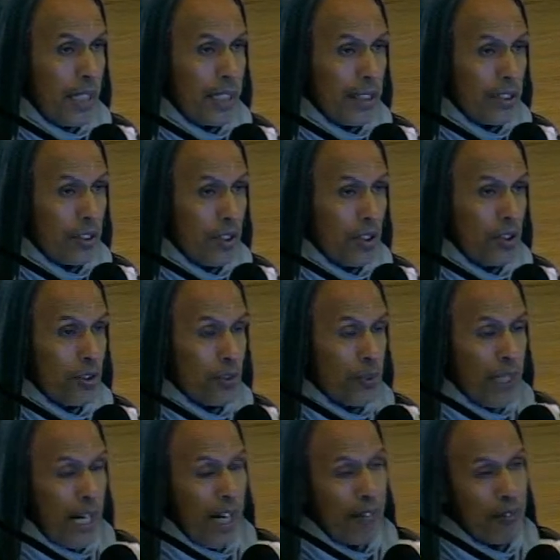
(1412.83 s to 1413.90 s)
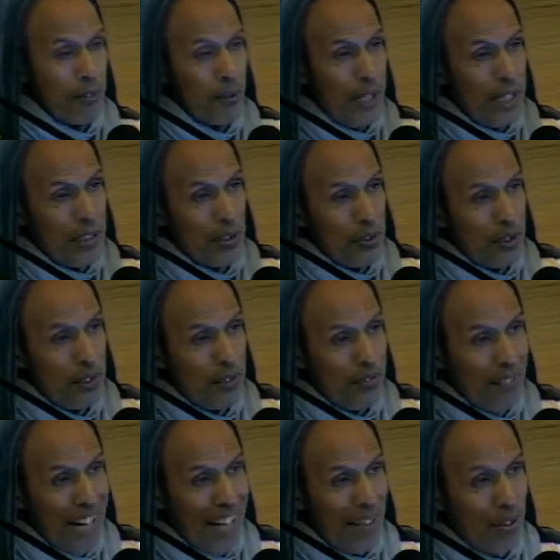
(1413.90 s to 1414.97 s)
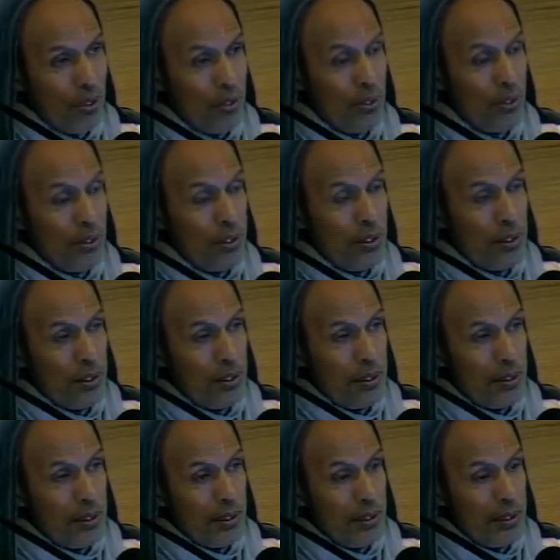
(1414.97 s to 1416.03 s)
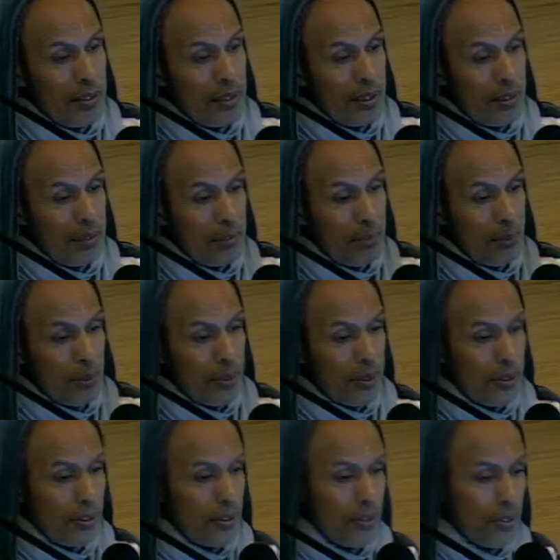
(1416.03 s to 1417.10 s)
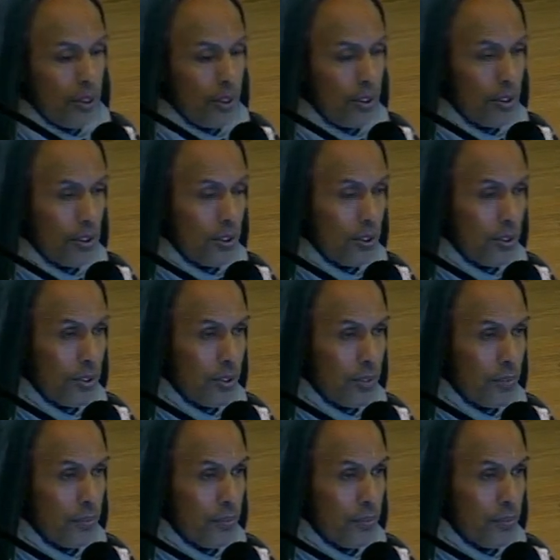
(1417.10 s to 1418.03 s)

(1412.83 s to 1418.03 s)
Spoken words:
And as such, we have to actually follow these important instructions.